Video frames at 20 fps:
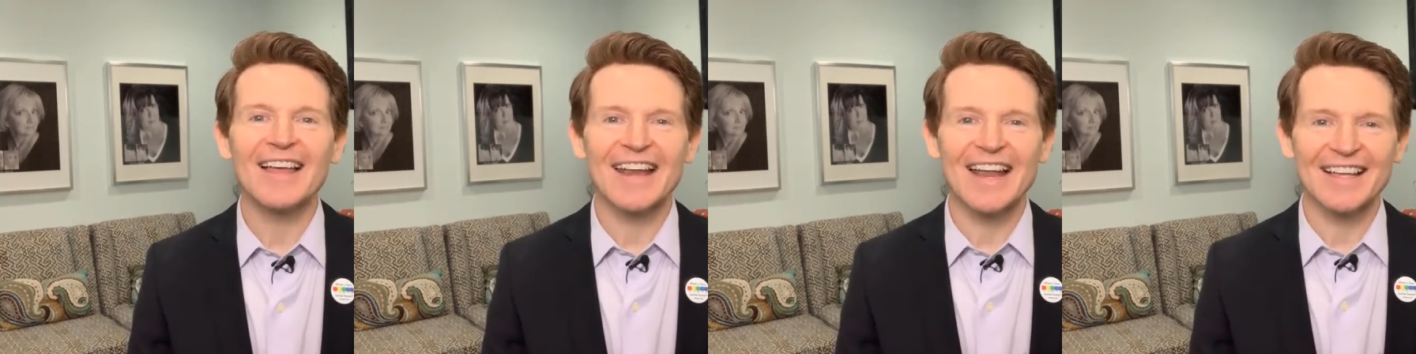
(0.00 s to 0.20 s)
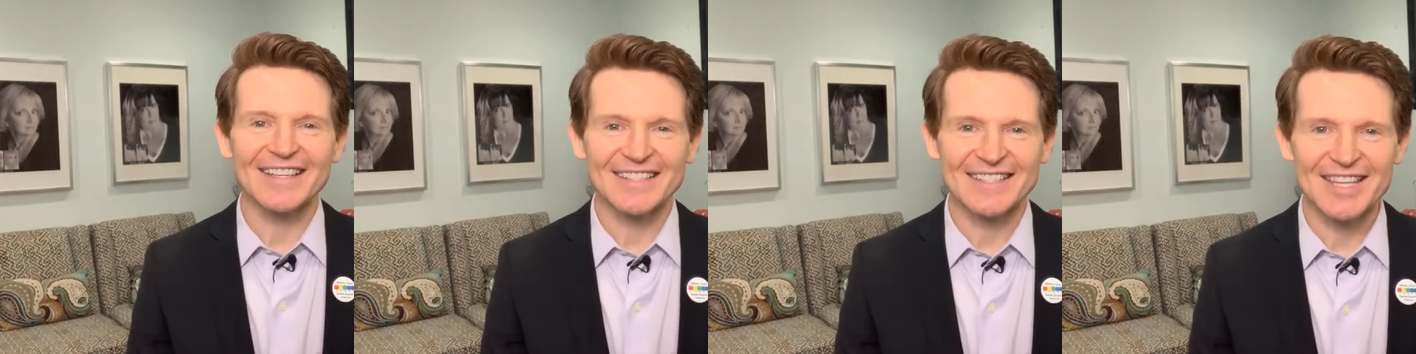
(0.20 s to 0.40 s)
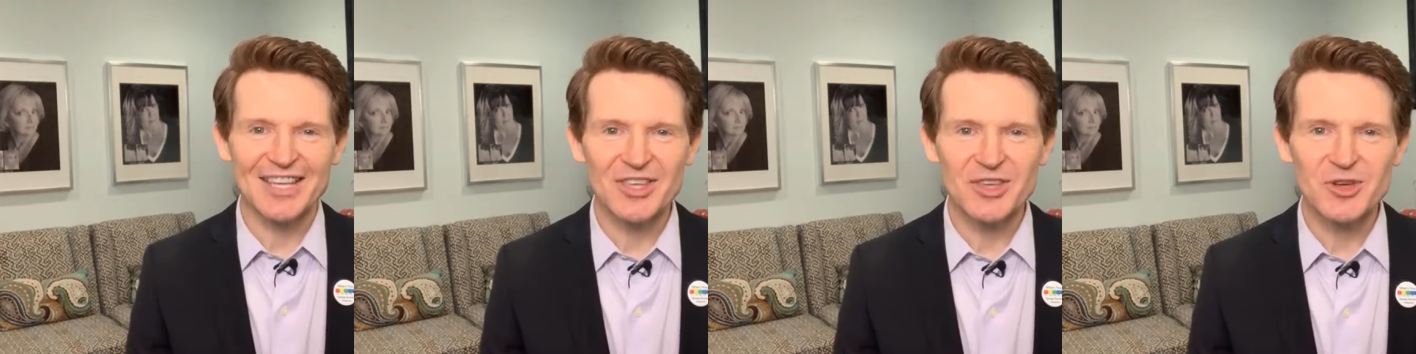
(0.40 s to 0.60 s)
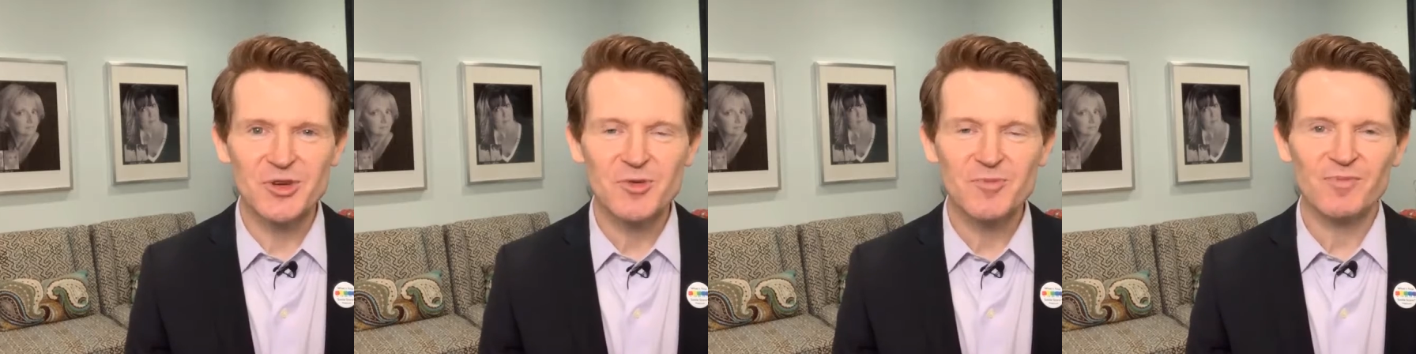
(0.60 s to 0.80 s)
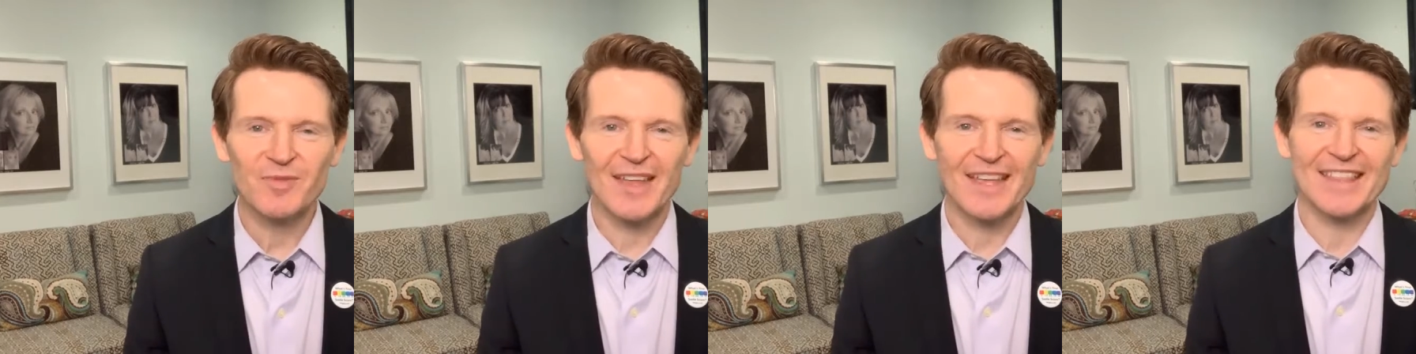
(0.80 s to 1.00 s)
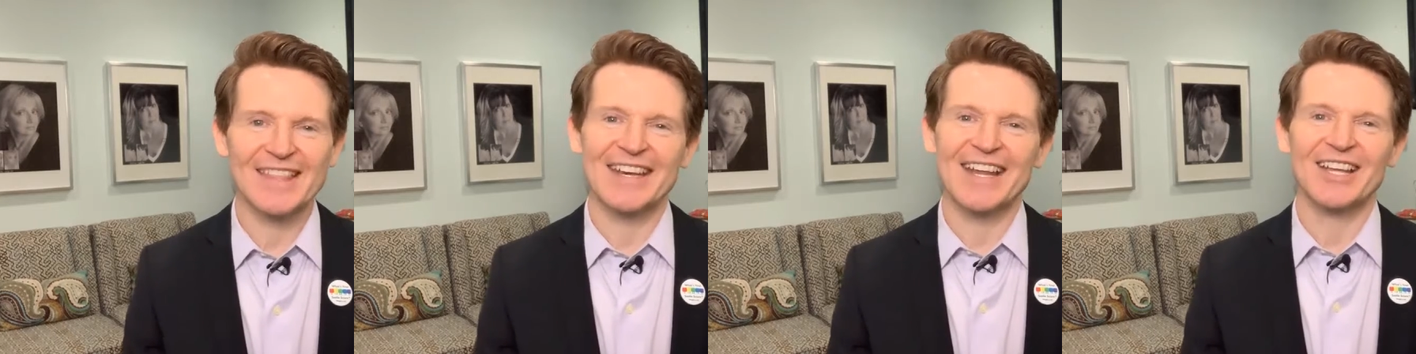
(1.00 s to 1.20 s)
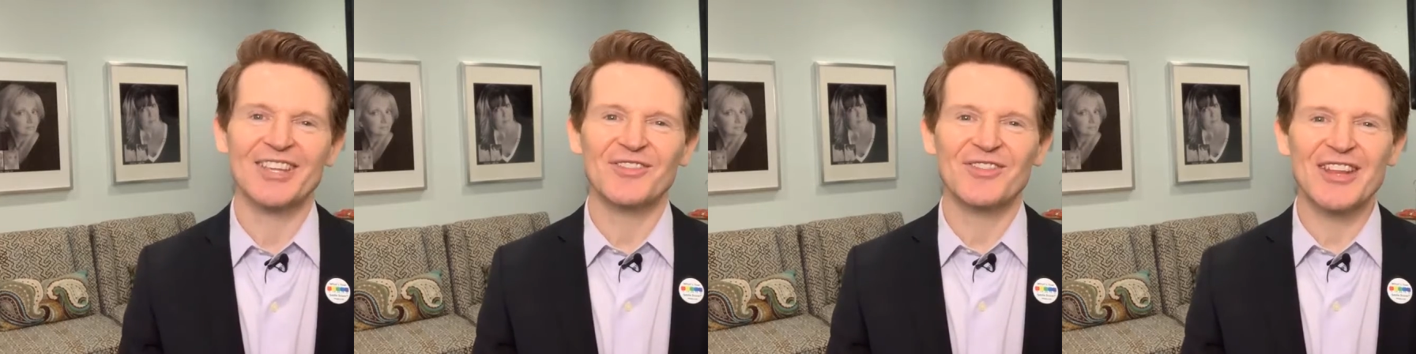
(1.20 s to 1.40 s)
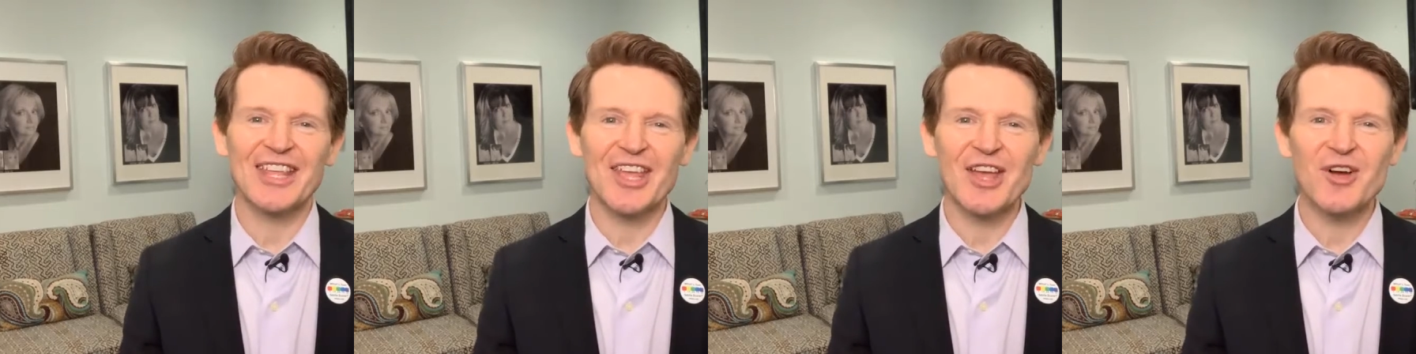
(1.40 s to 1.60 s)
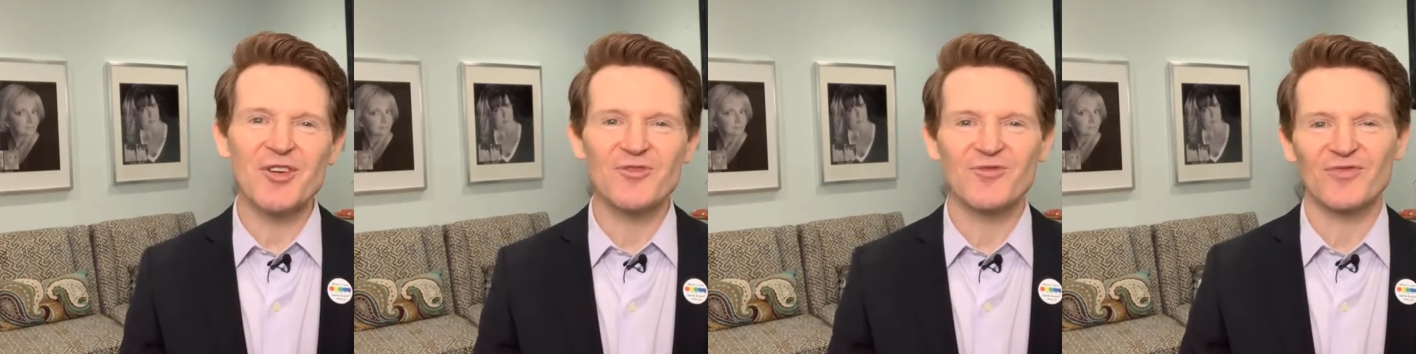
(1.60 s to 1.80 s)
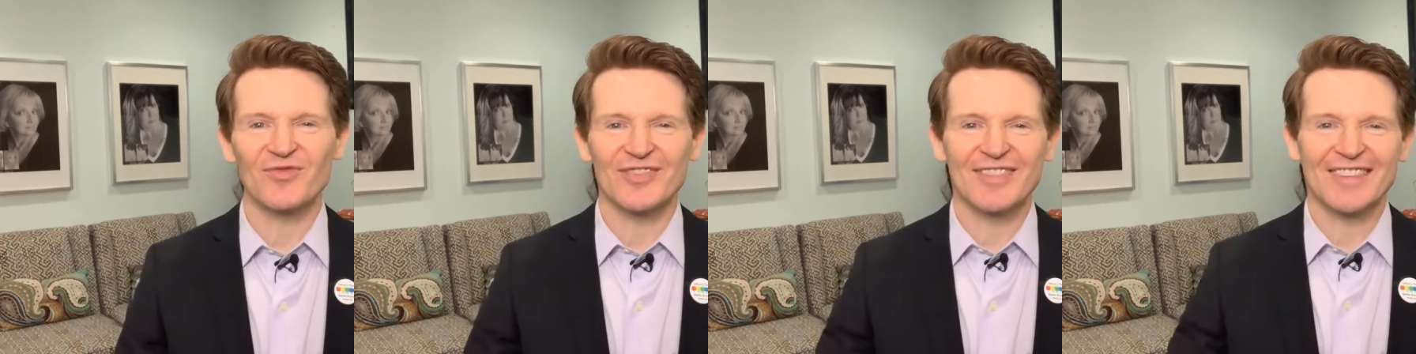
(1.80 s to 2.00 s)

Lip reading: and I'll see you in the next video.